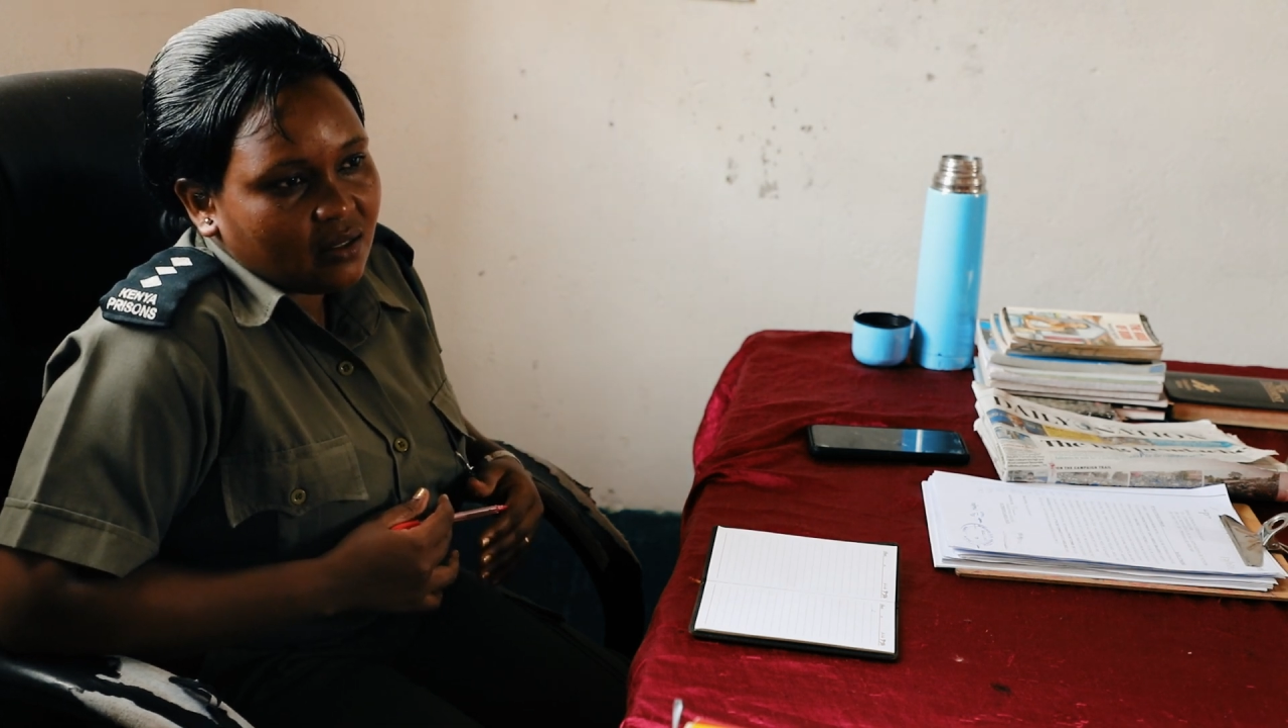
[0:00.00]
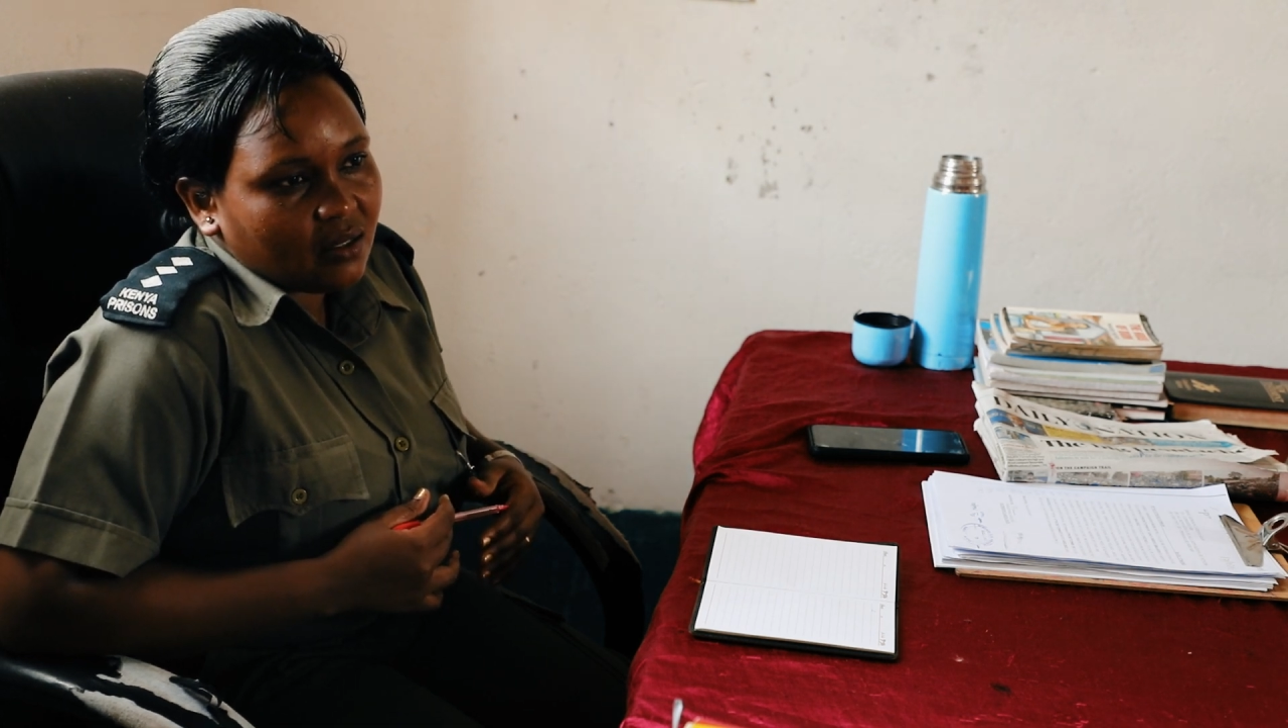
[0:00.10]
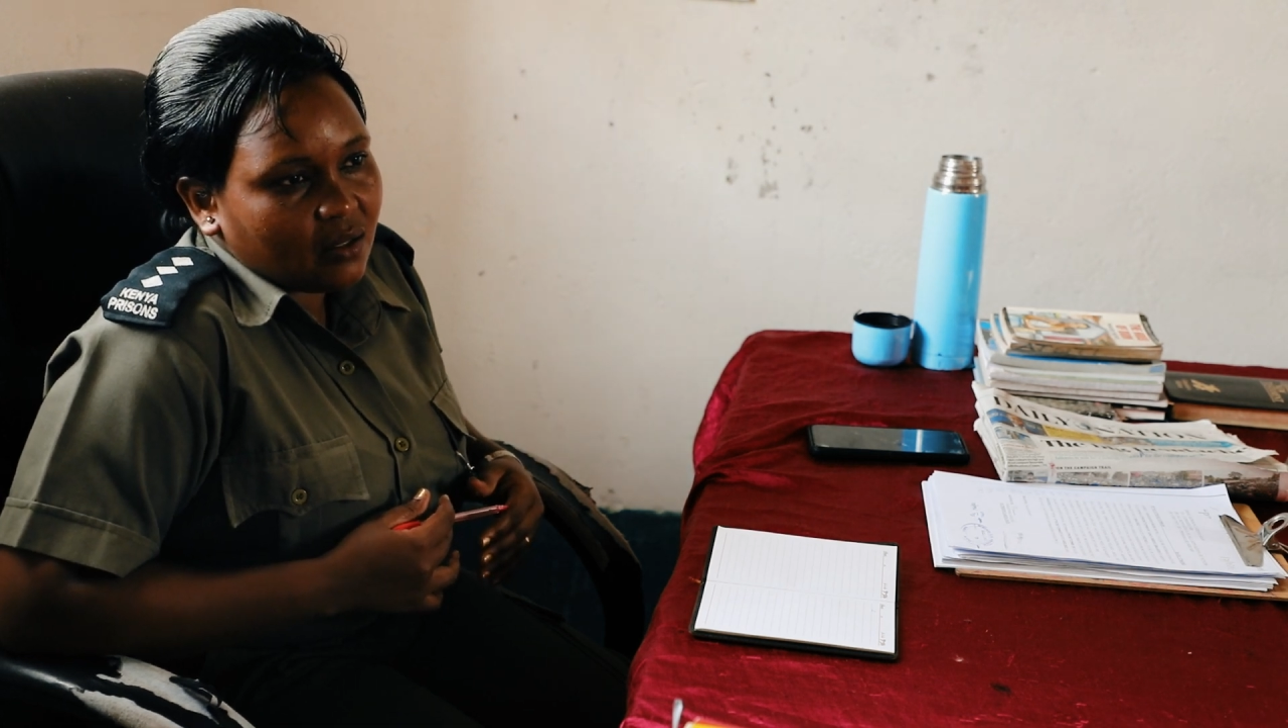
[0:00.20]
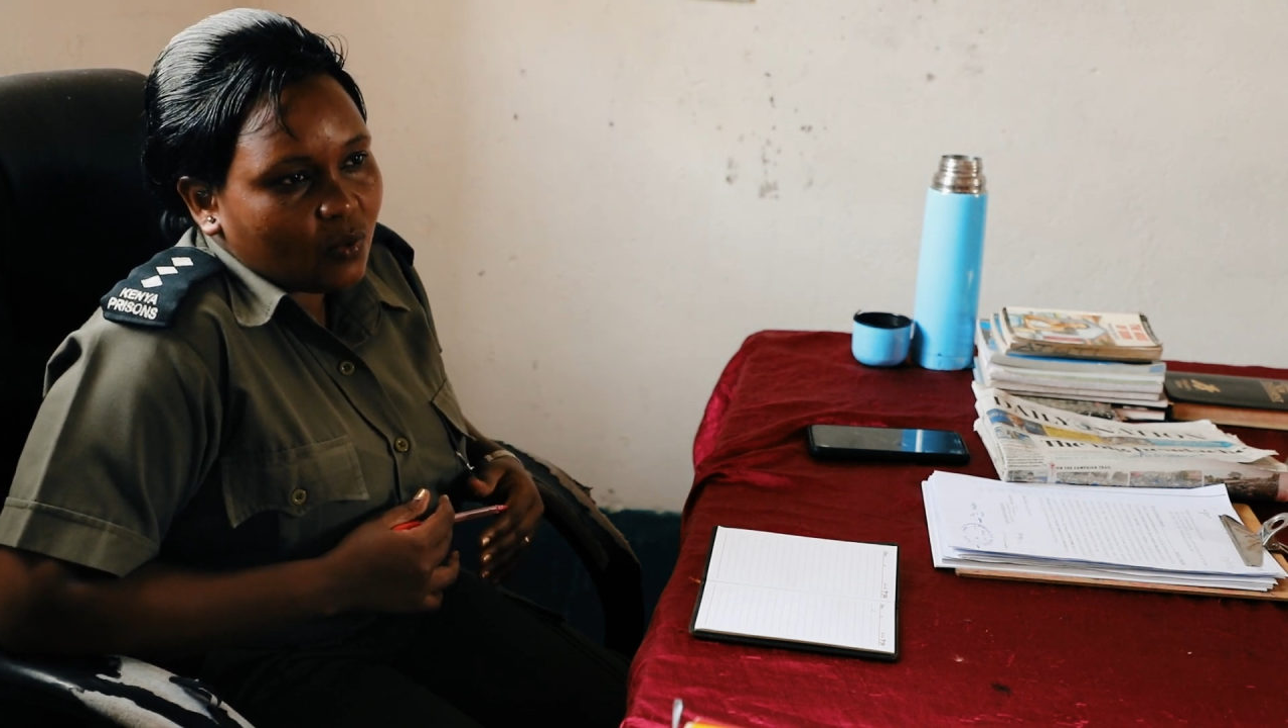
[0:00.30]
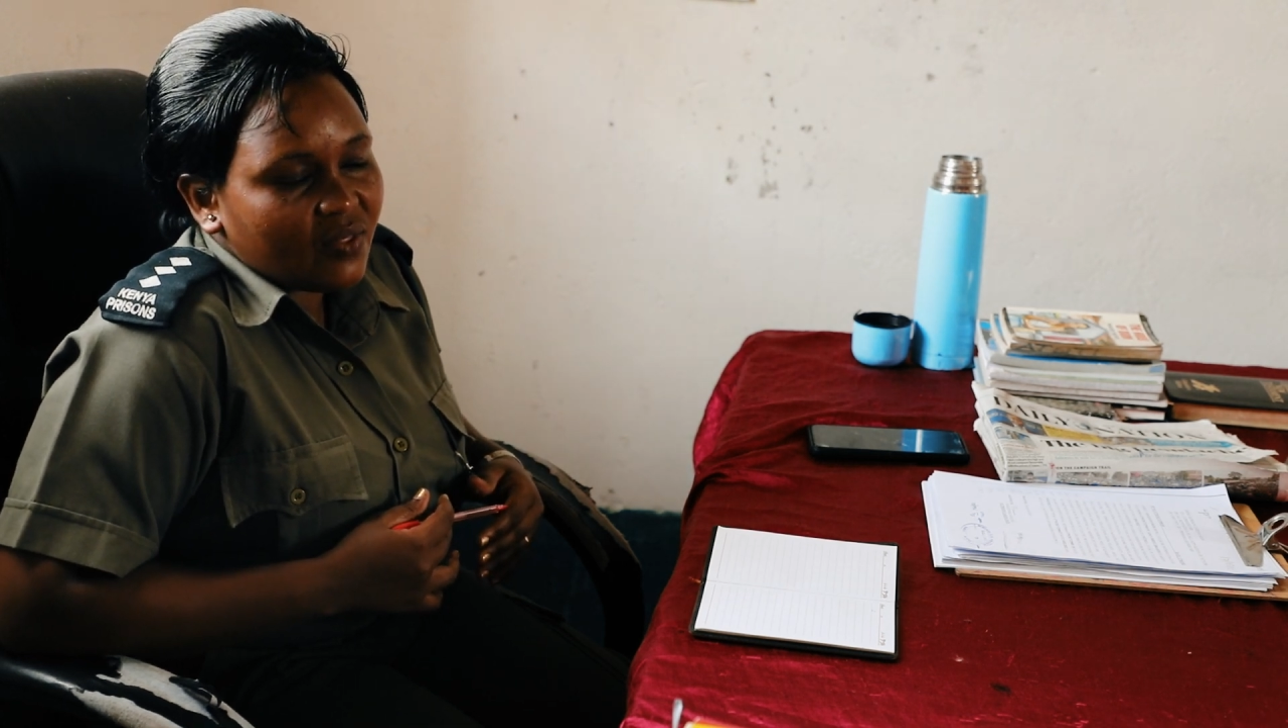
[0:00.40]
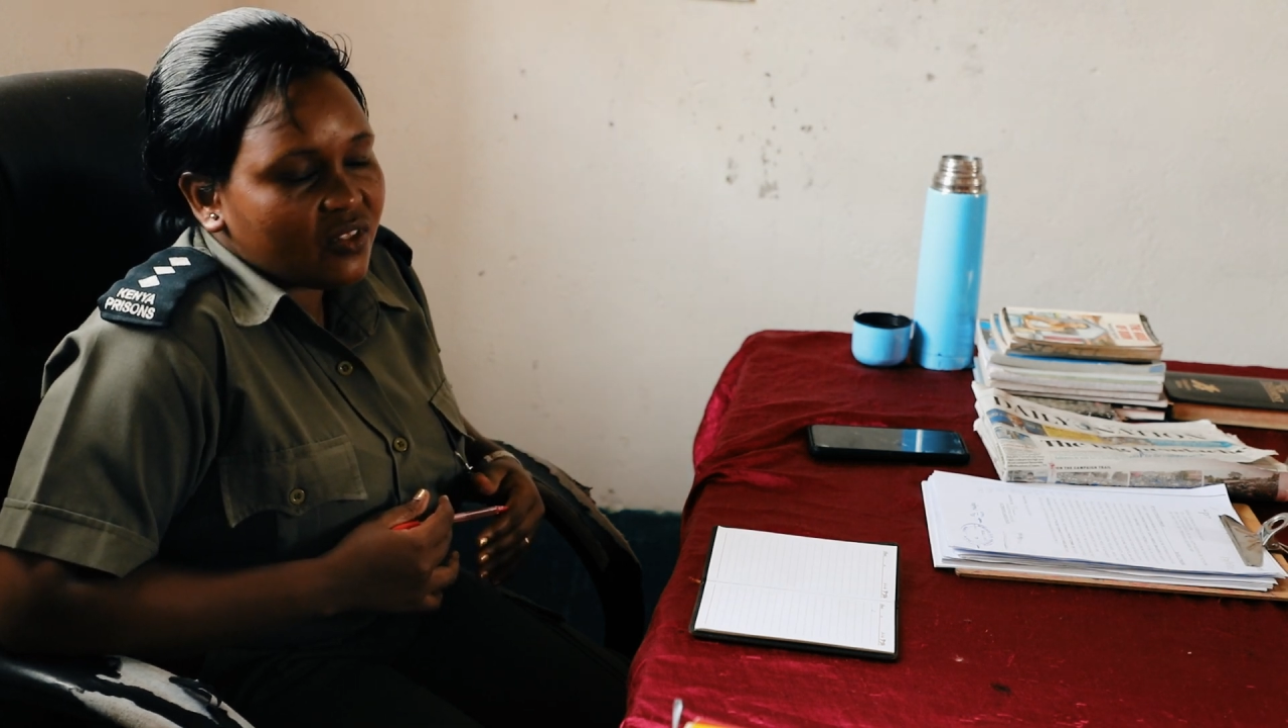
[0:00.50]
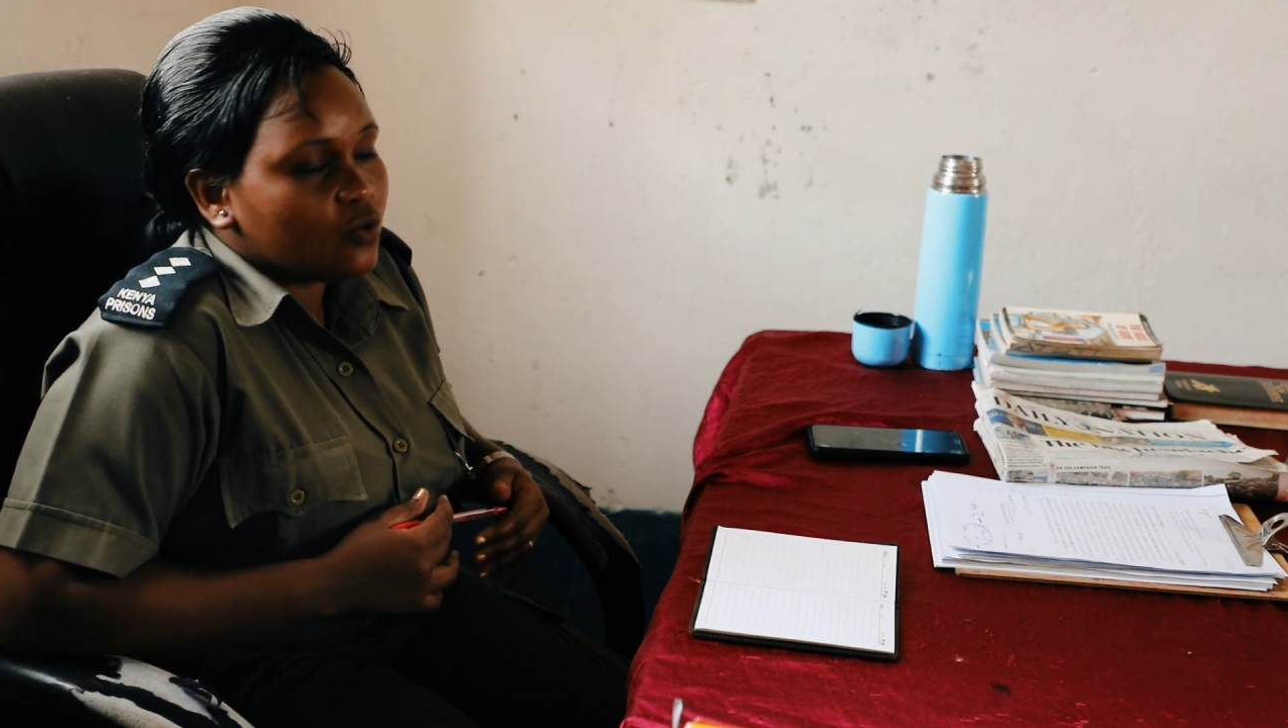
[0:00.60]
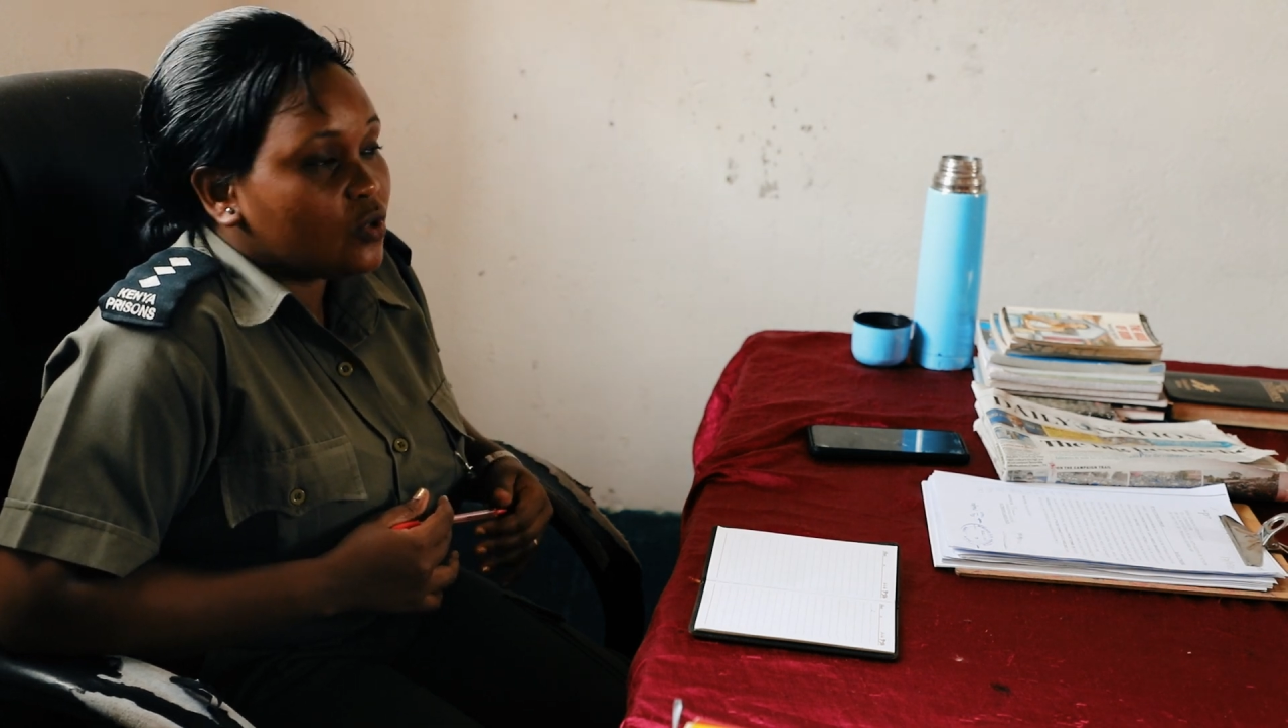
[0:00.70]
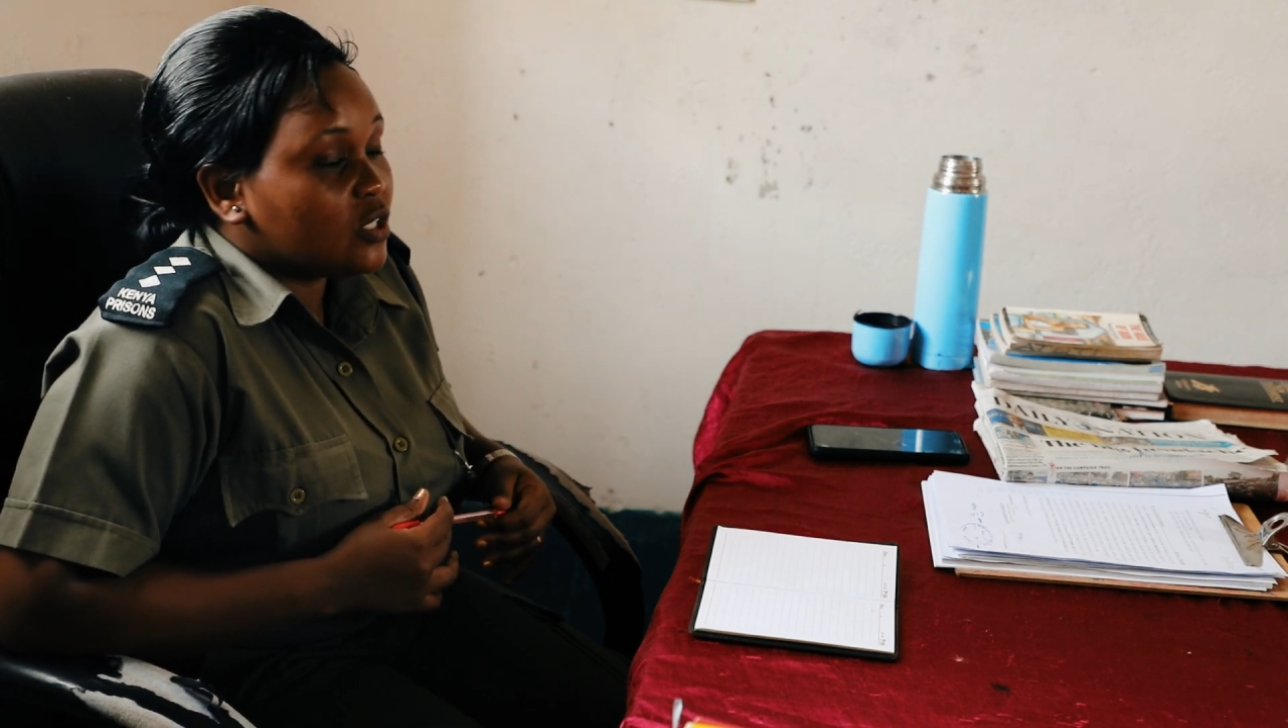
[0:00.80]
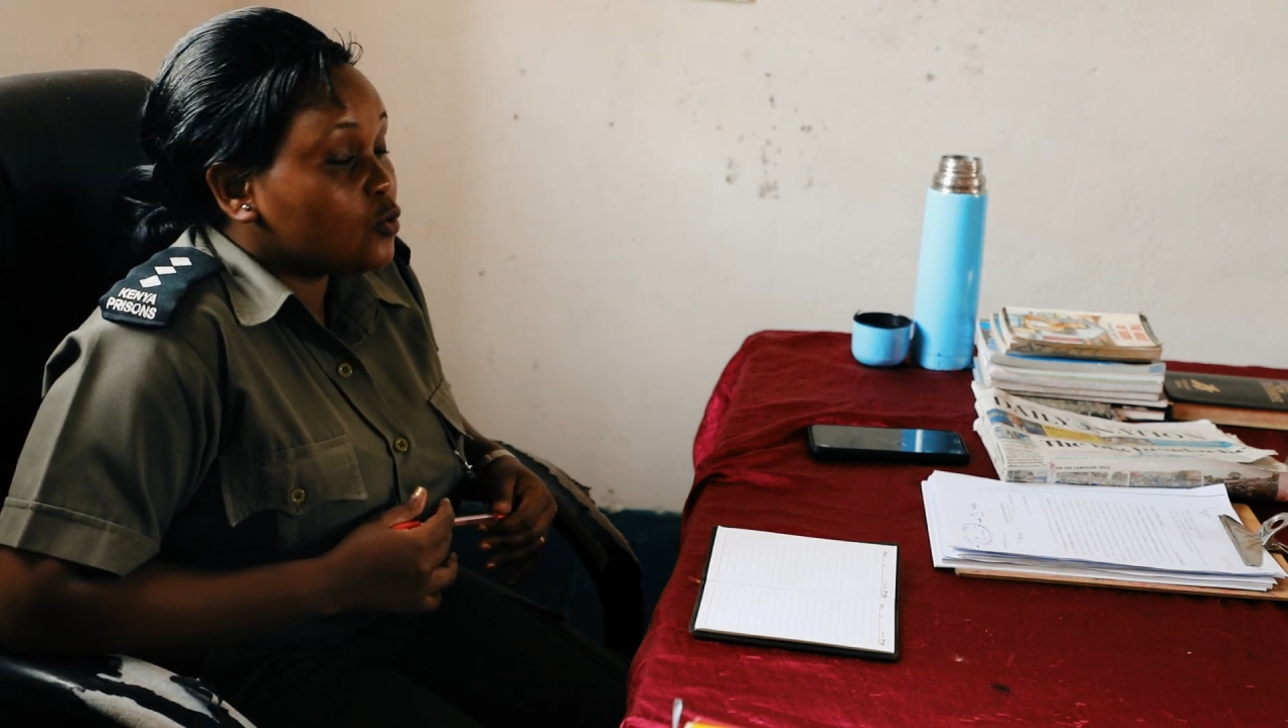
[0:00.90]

Okay, one thing you need